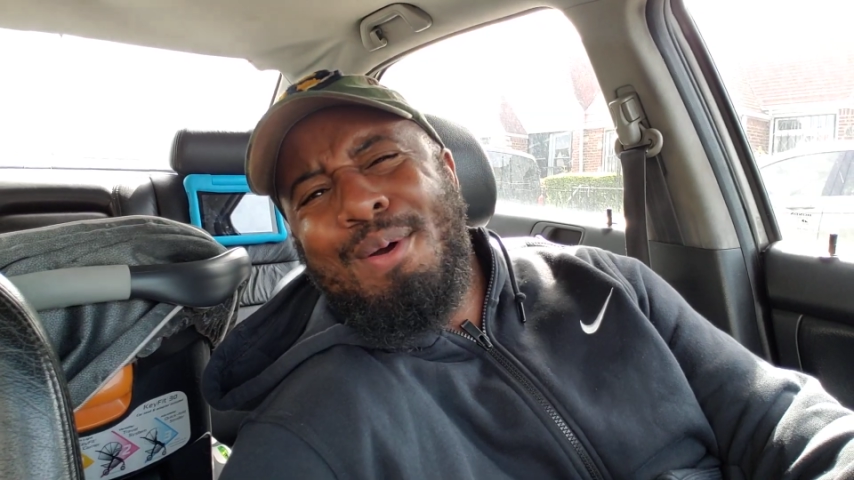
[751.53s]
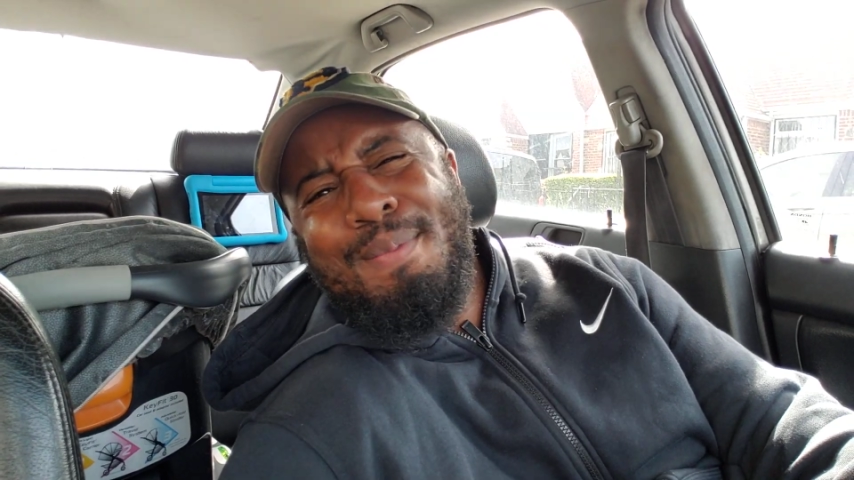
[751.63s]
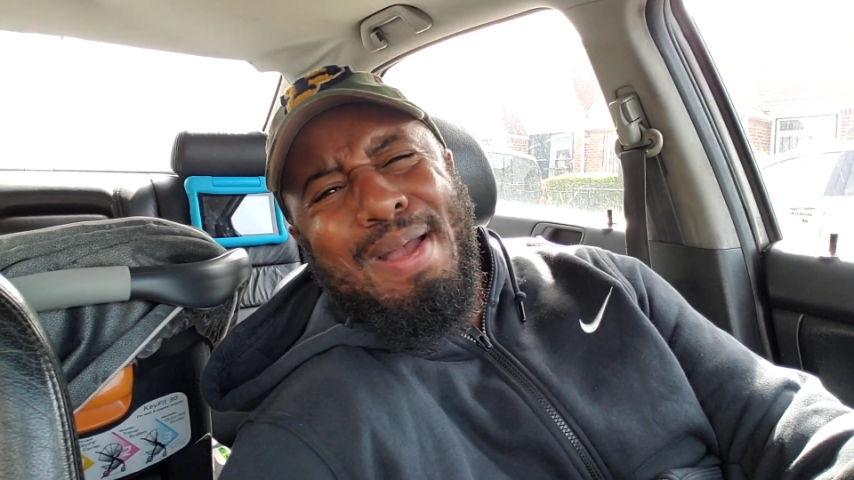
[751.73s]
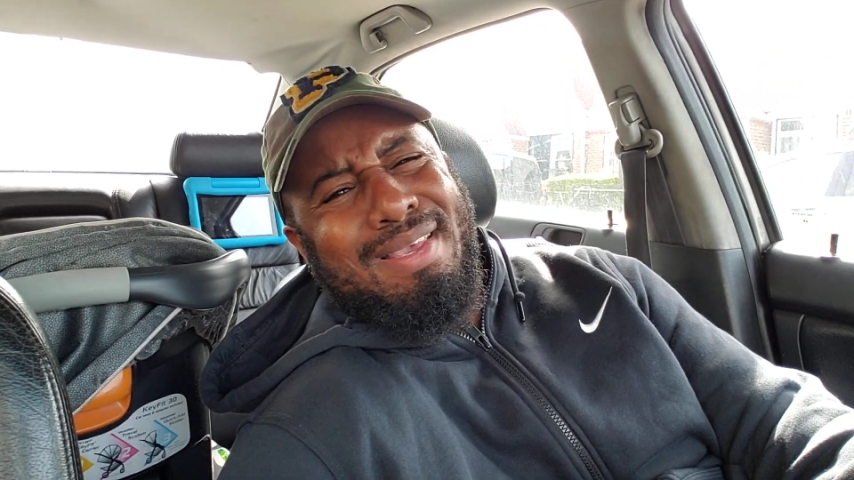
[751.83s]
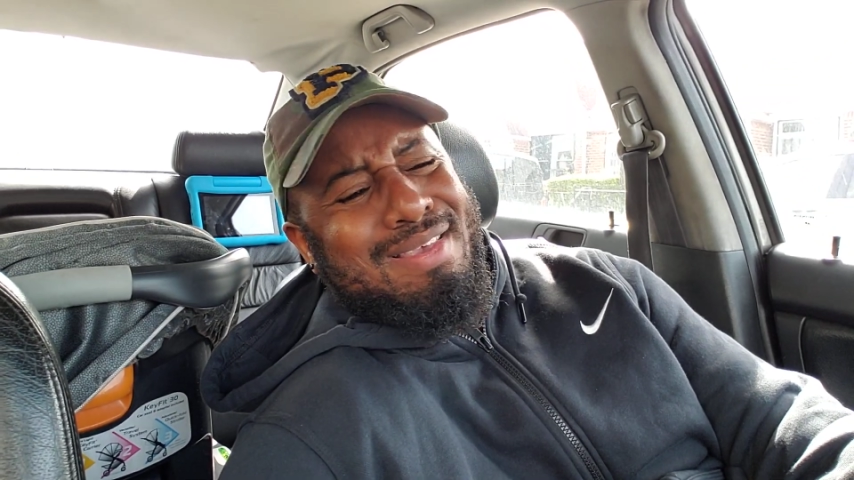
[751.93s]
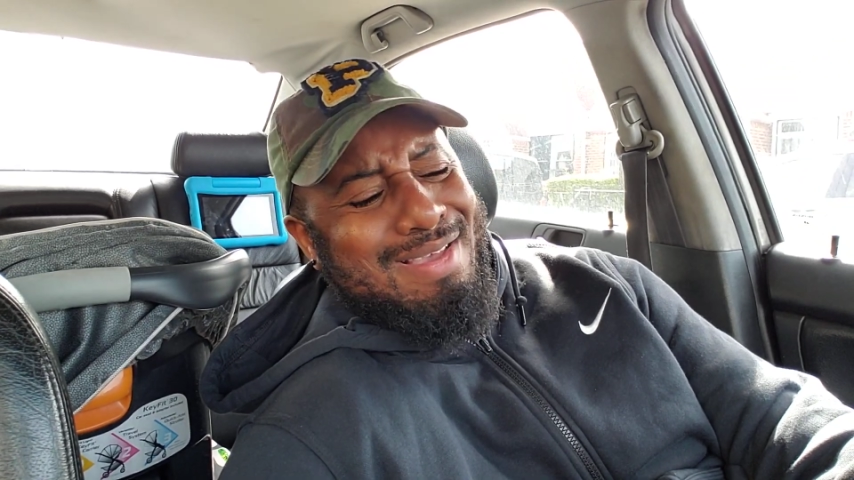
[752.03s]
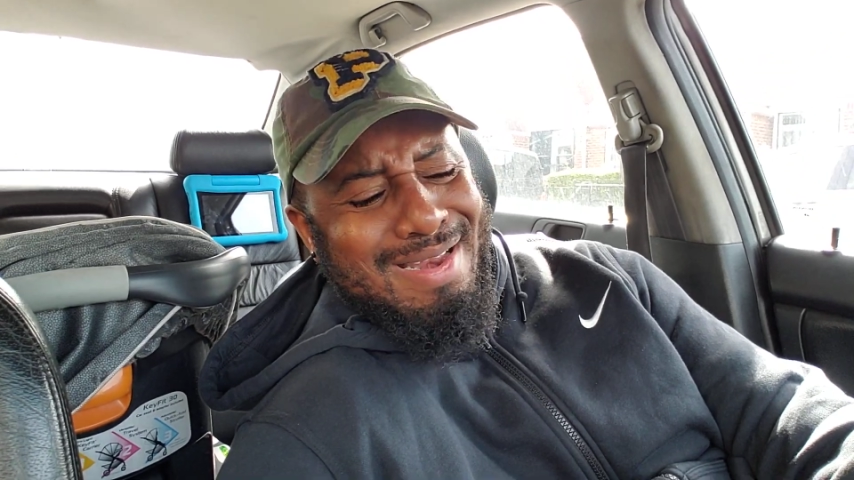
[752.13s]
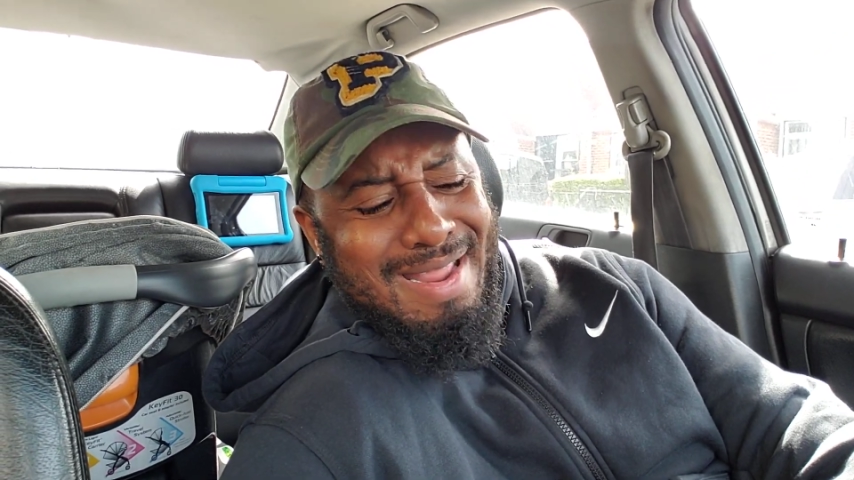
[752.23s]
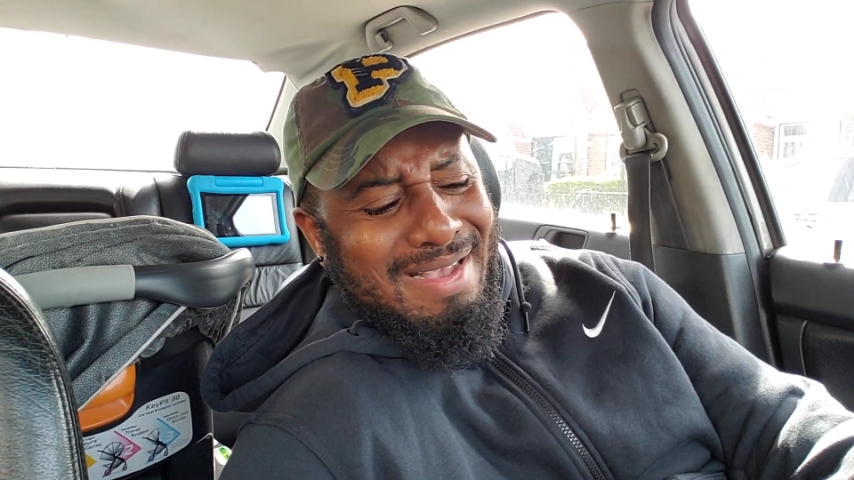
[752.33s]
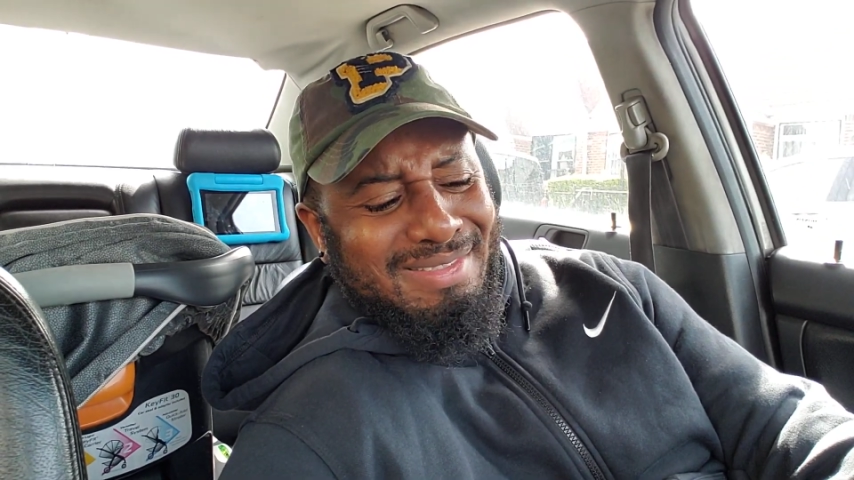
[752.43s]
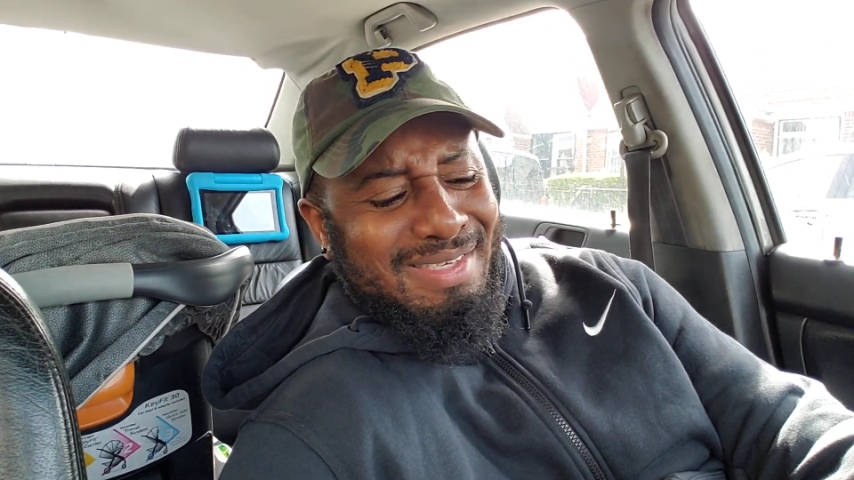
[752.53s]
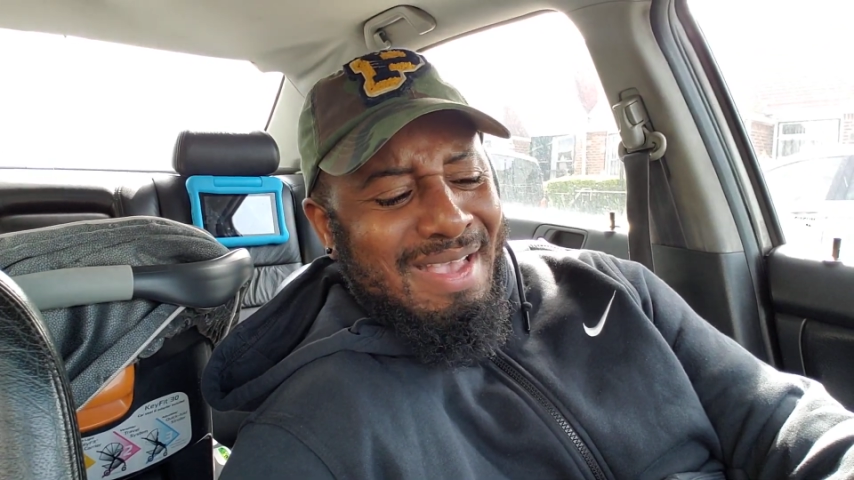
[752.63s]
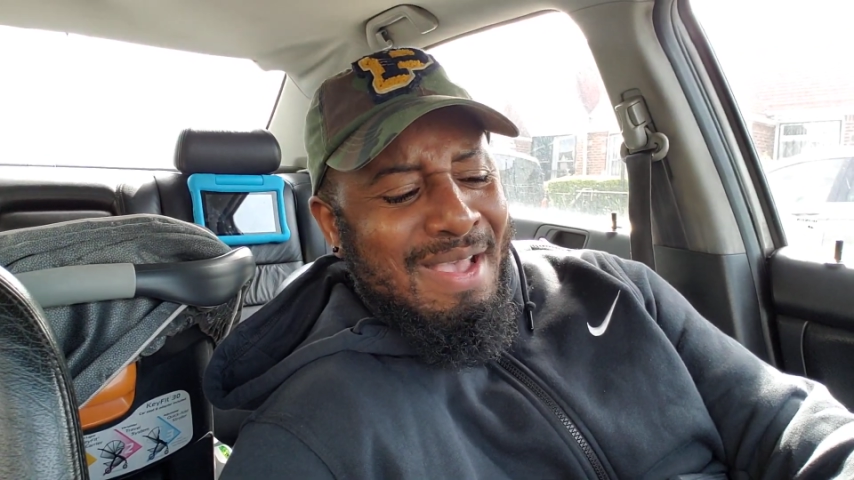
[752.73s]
oh my goodness.